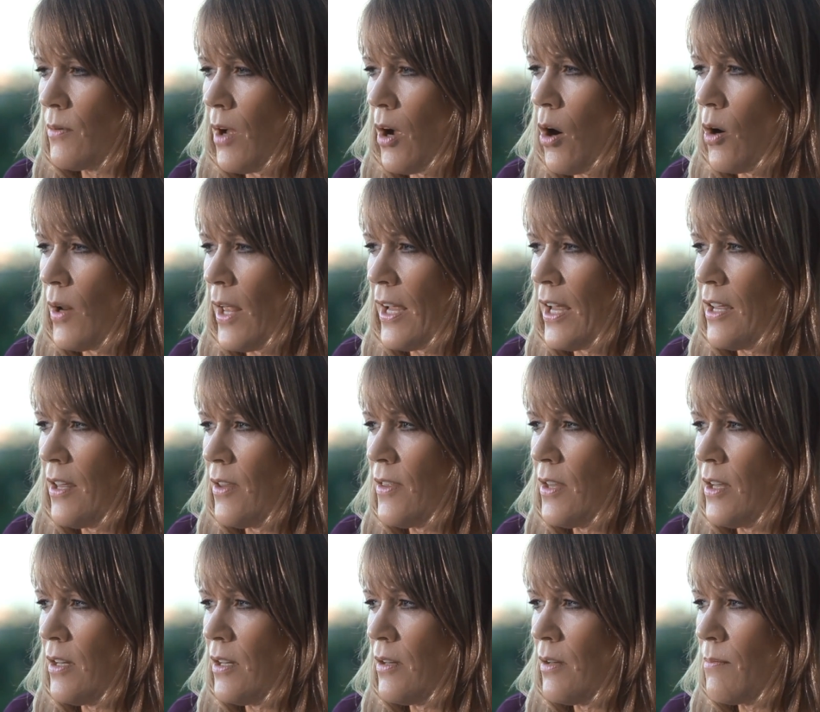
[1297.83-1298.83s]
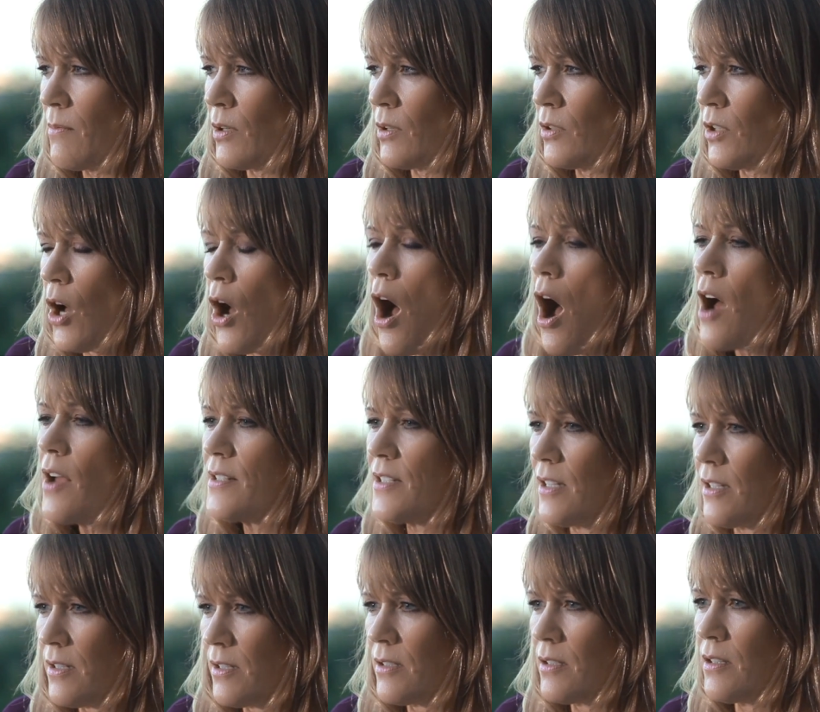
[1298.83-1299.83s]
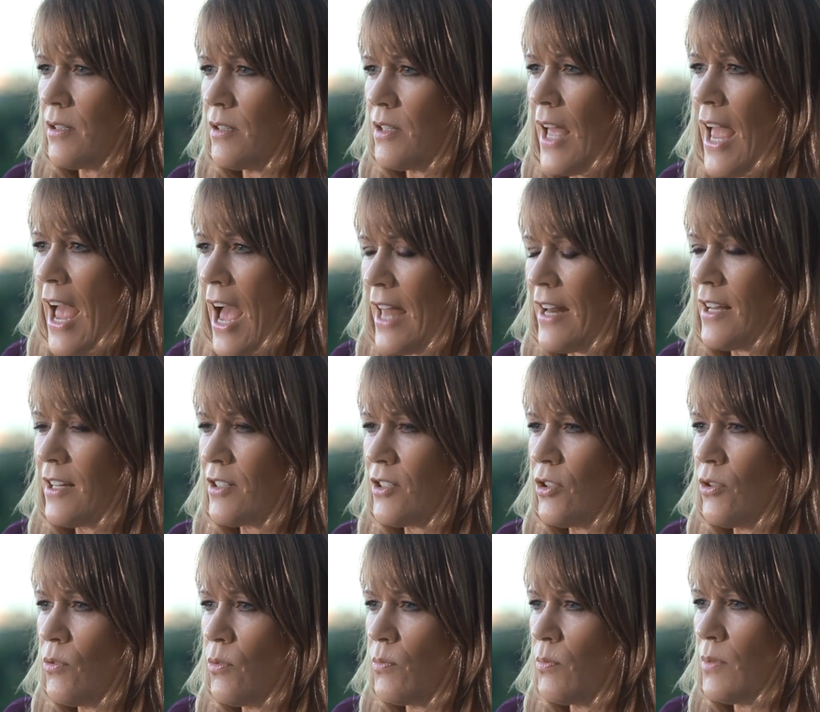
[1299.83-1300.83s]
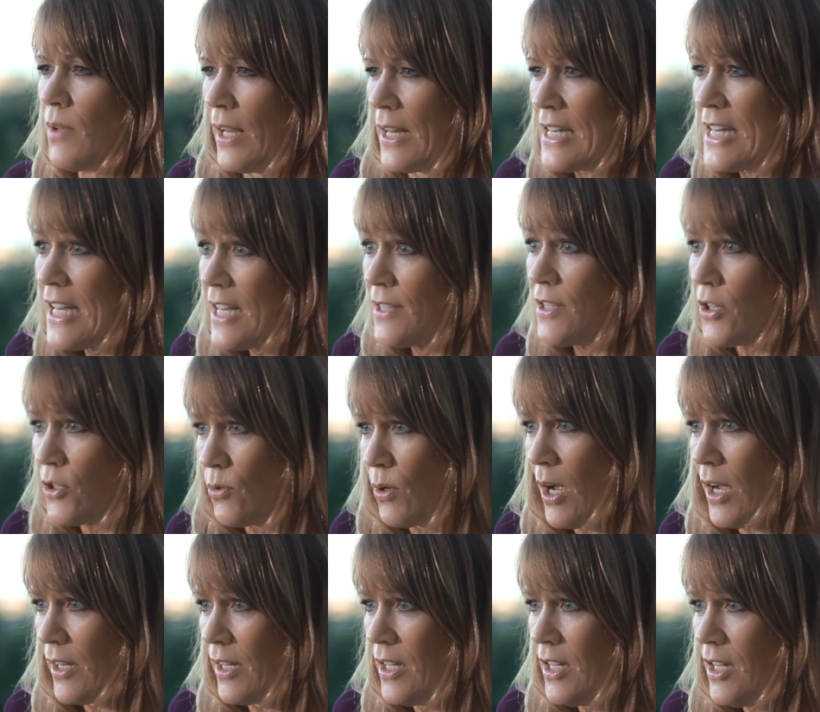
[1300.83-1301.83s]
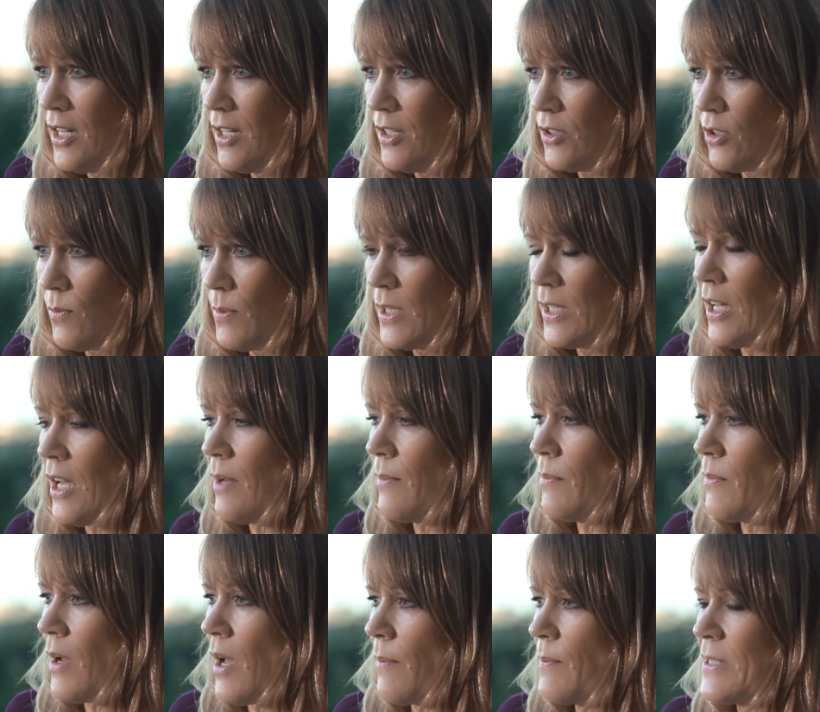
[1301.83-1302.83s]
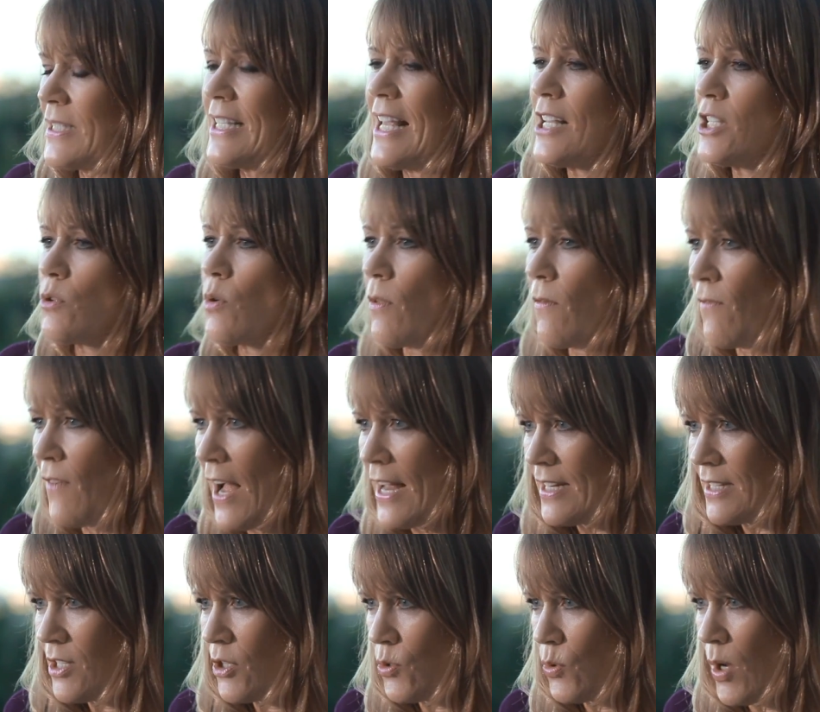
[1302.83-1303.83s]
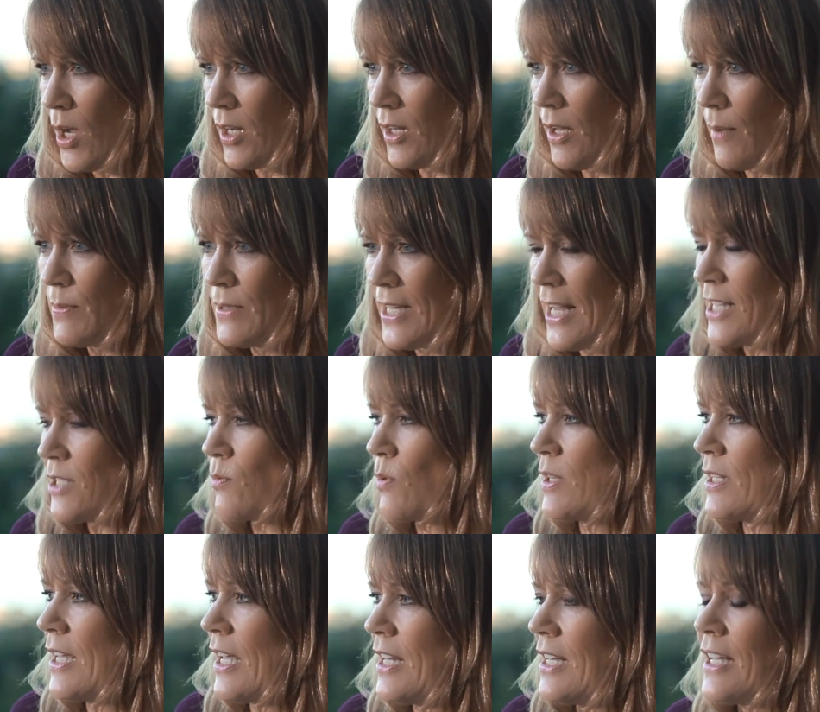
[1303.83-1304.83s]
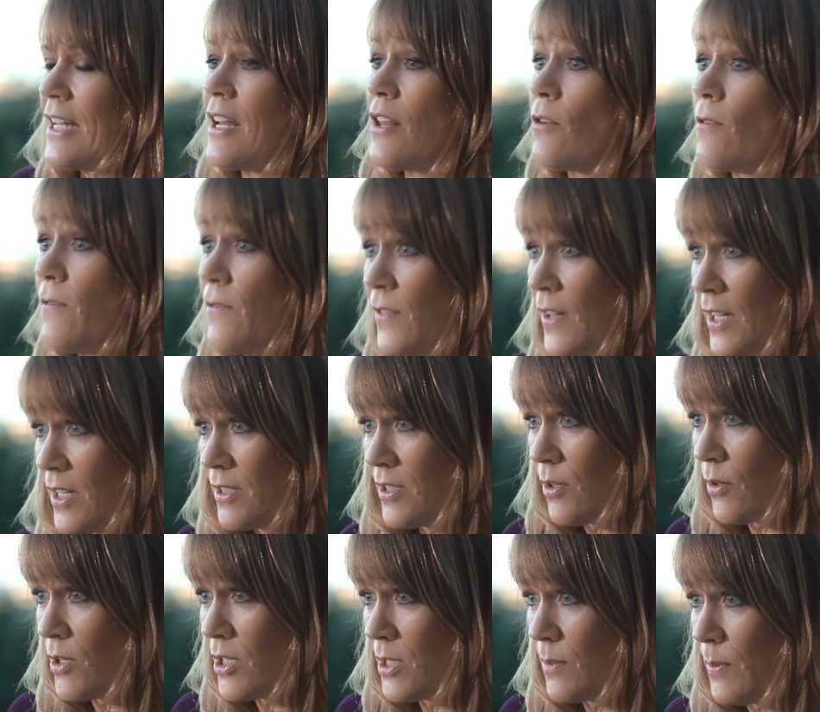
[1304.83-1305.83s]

are like, it causes the addict to need the drug, to become obsessed with finding the drug, obsessed with getting another fix, so to